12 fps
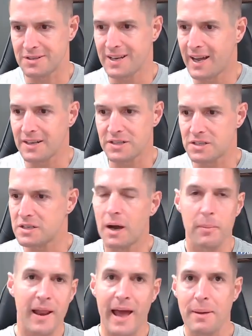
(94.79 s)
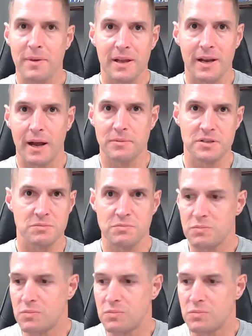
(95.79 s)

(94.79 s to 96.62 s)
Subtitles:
kind of just coming at me. And I was just